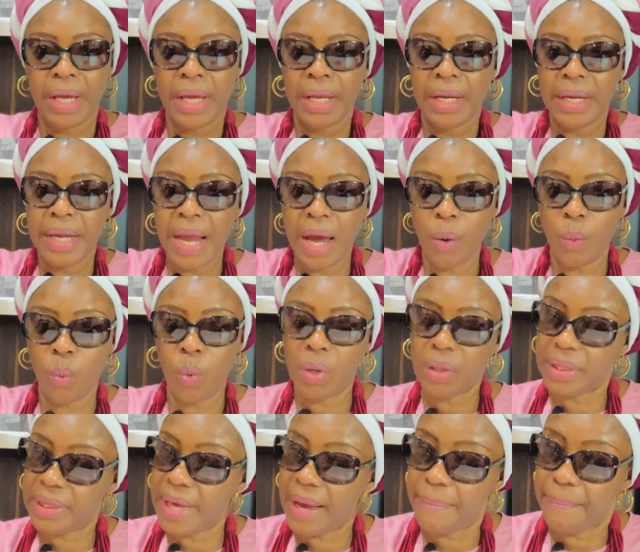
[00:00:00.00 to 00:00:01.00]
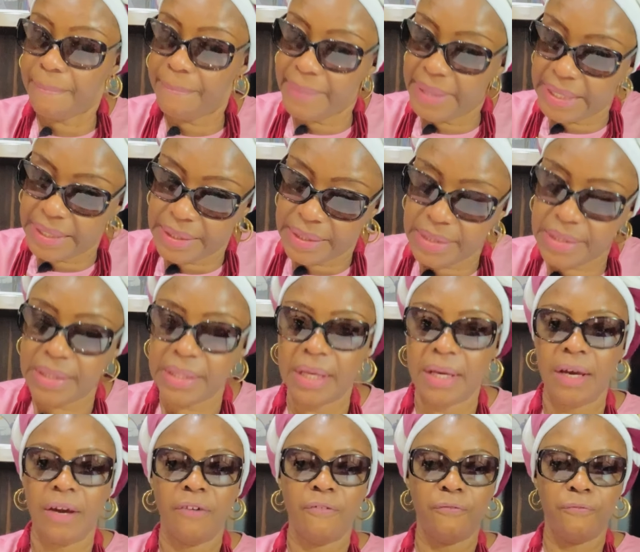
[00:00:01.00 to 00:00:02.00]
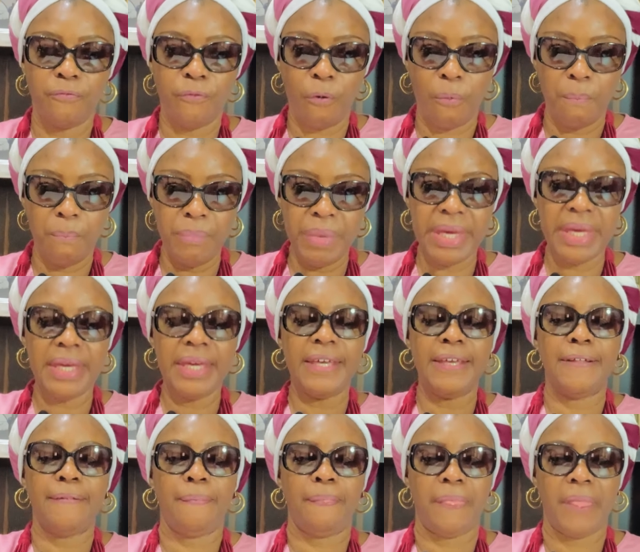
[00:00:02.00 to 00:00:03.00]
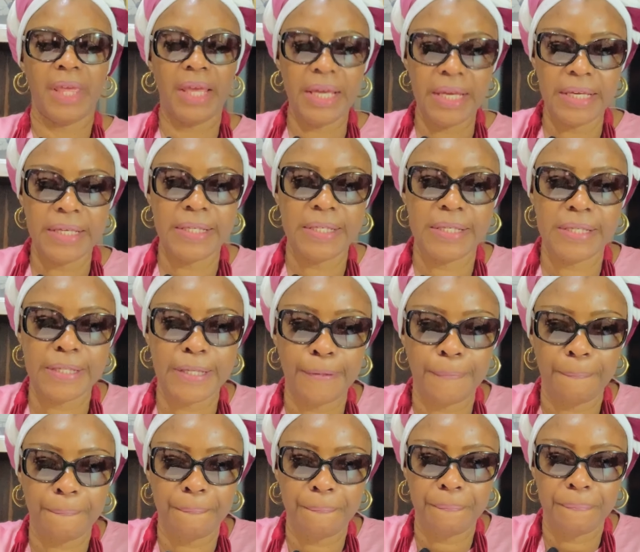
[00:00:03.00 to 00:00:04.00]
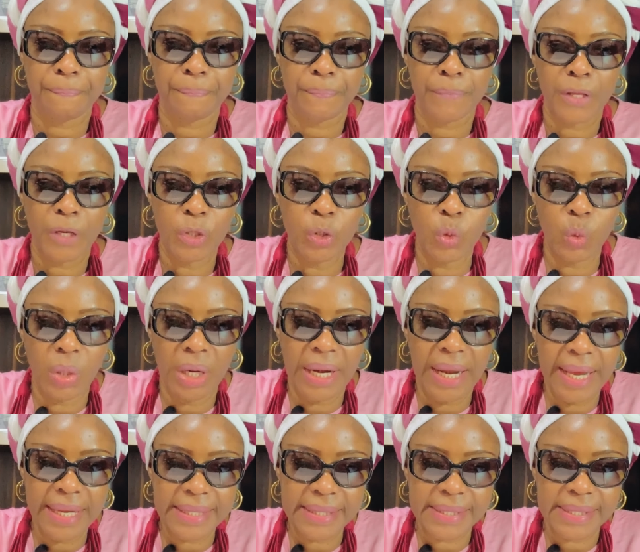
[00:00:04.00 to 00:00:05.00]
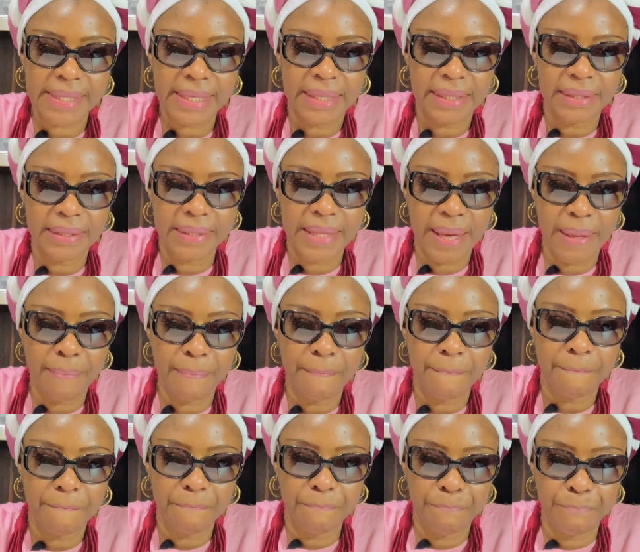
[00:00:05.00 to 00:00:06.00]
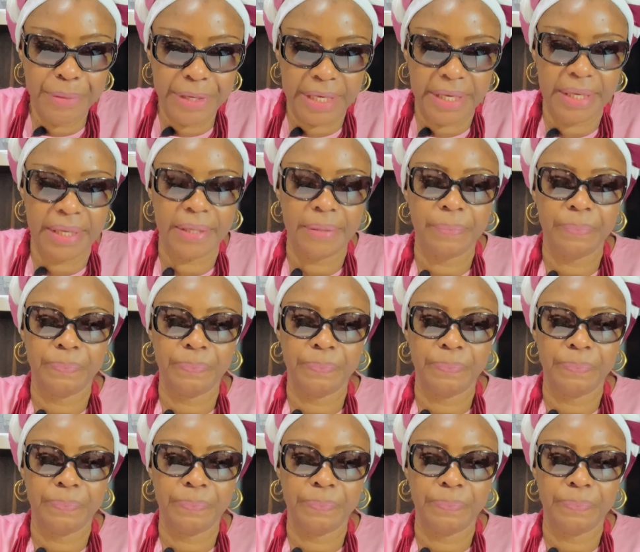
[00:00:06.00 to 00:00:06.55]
Now, what that means for me is, you let them be.